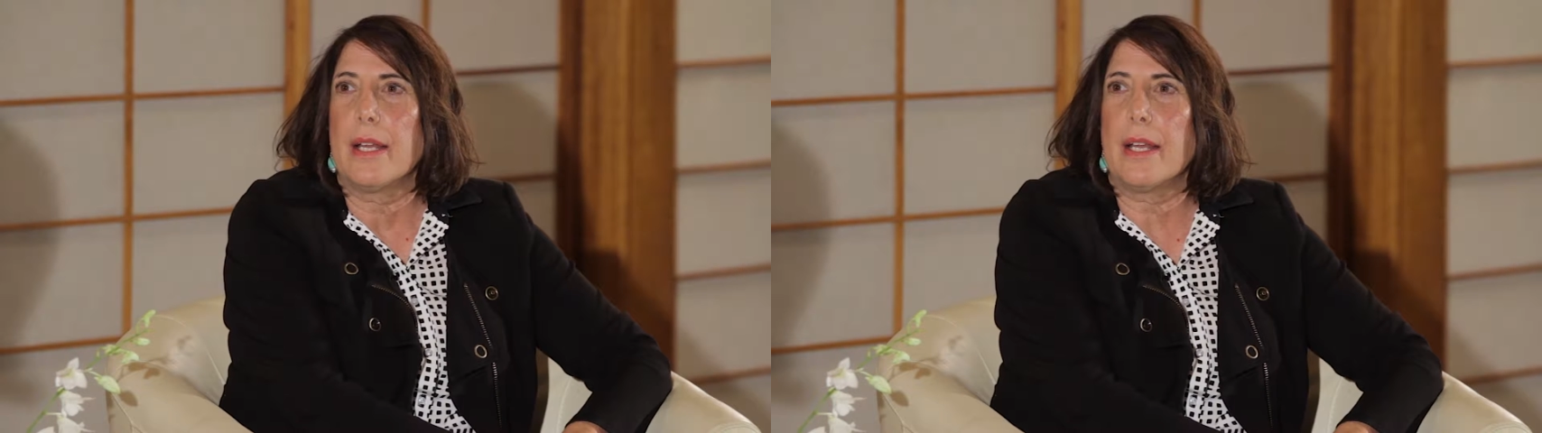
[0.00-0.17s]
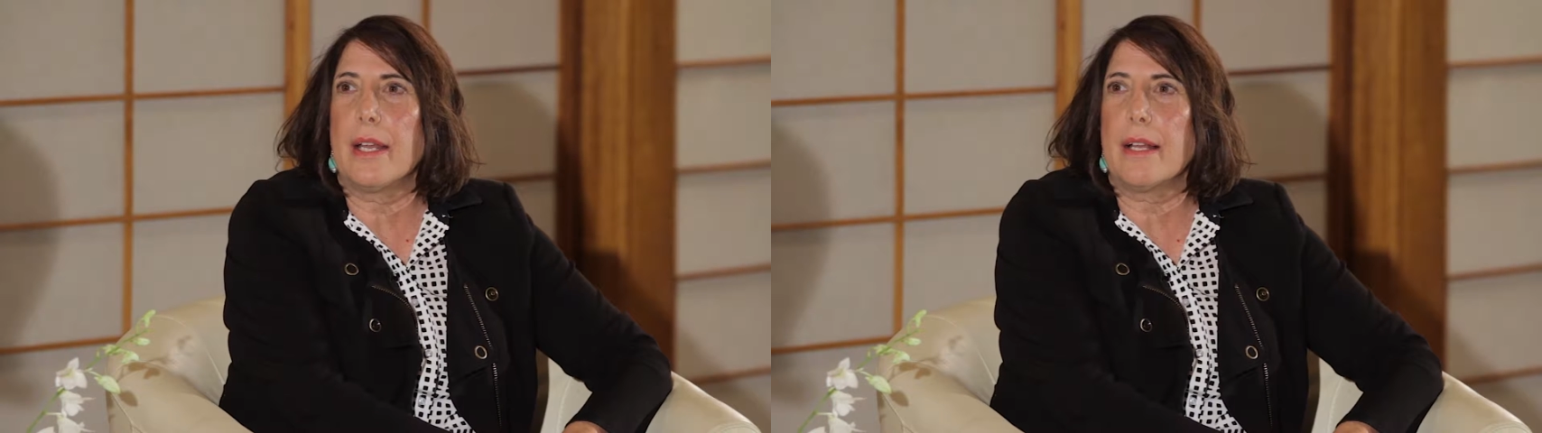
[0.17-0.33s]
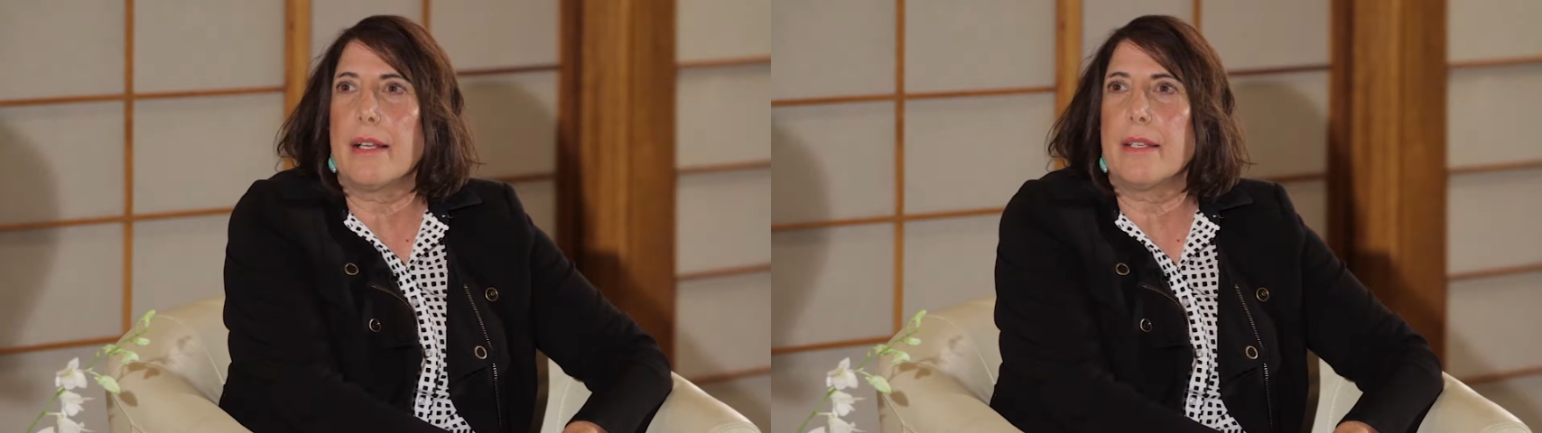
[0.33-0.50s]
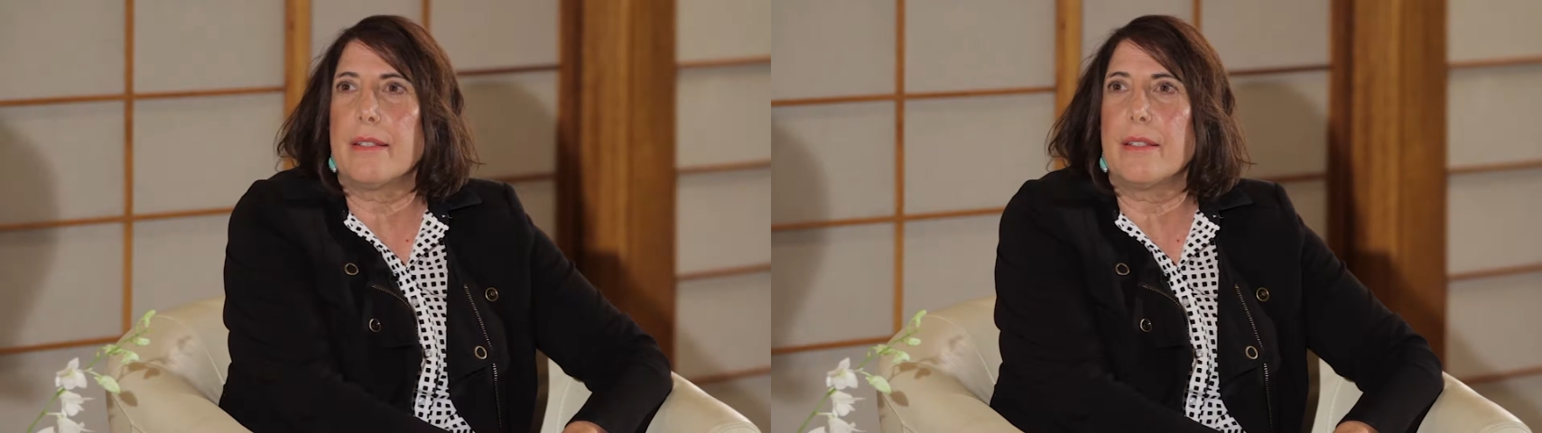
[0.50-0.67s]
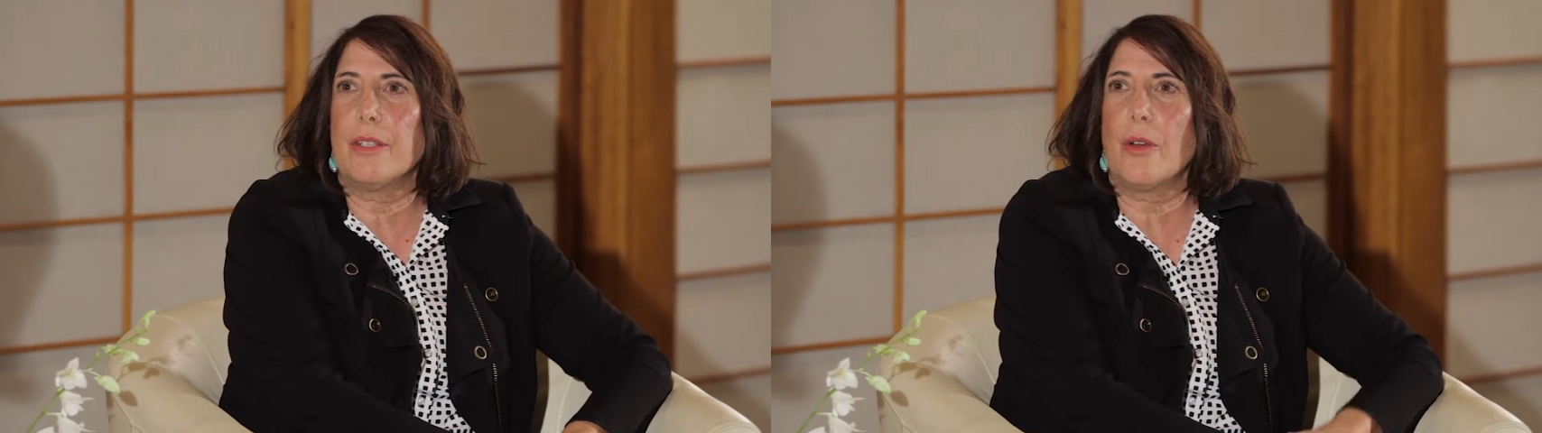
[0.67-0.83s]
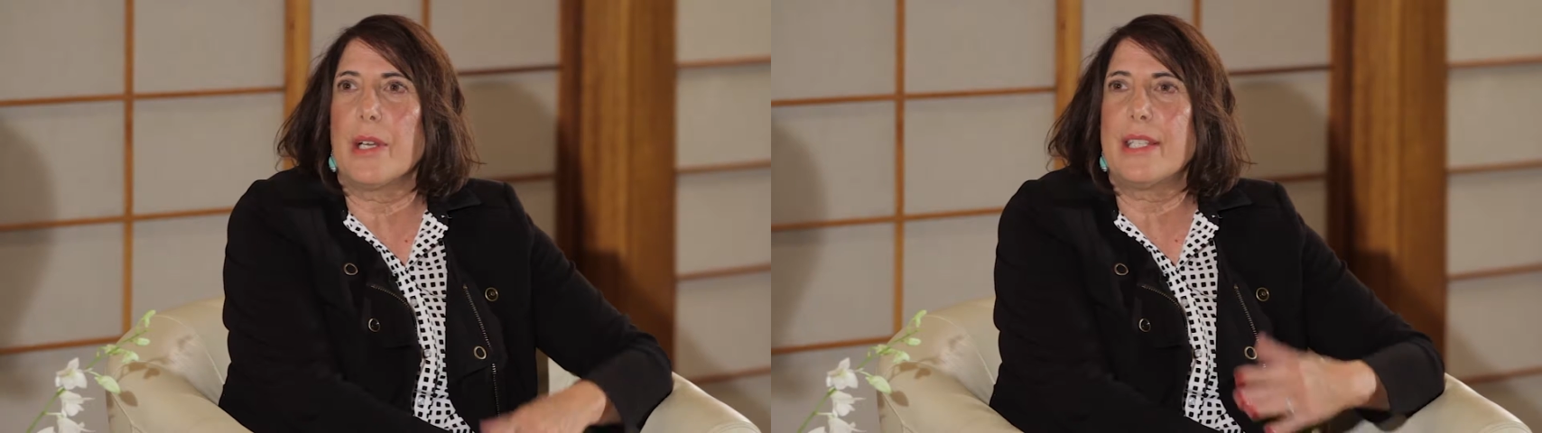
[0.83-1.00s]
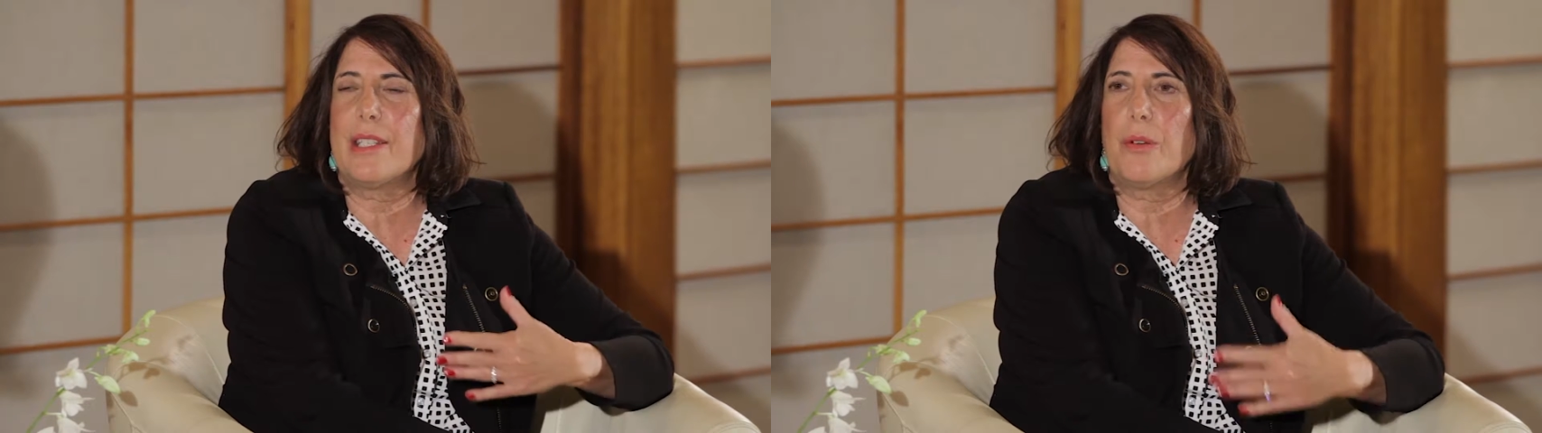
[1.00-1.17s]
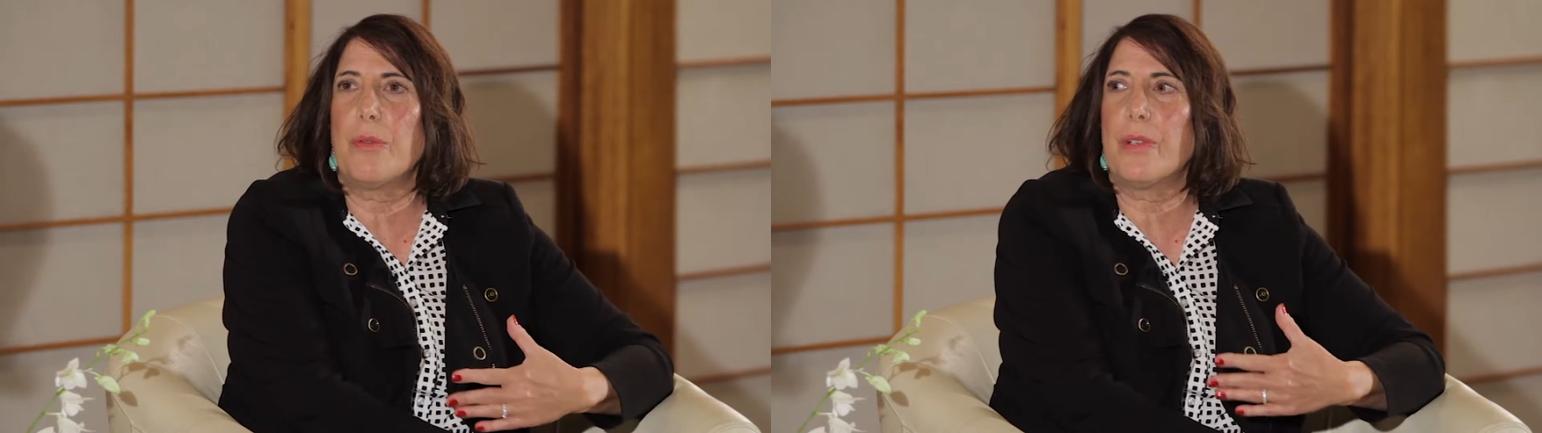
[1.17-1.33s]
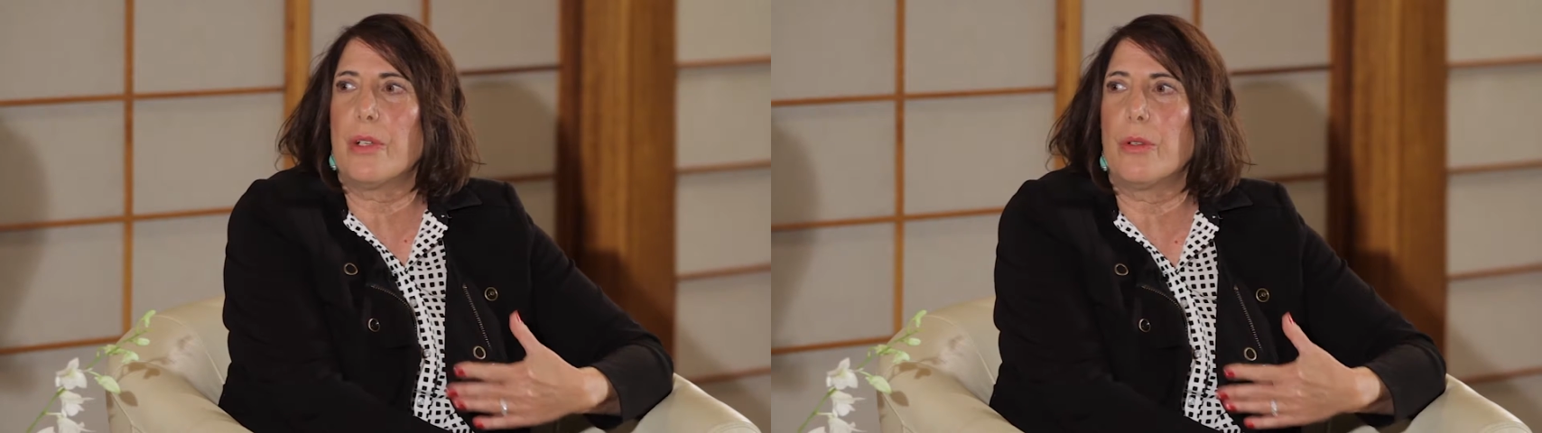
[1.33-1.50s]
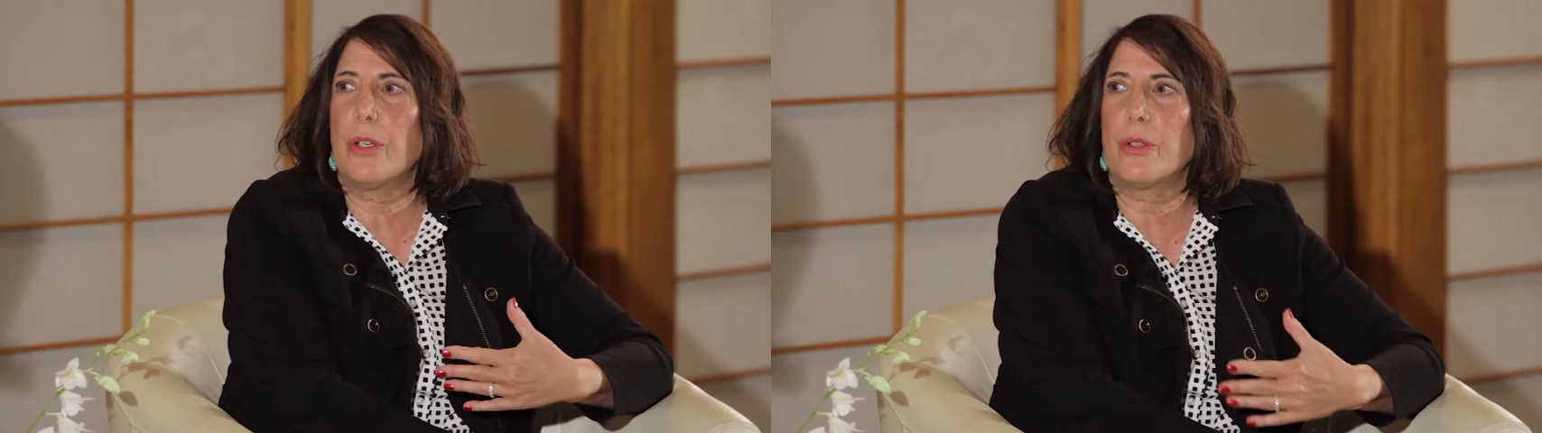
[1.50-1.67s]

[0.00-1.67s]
And, you know, I still feel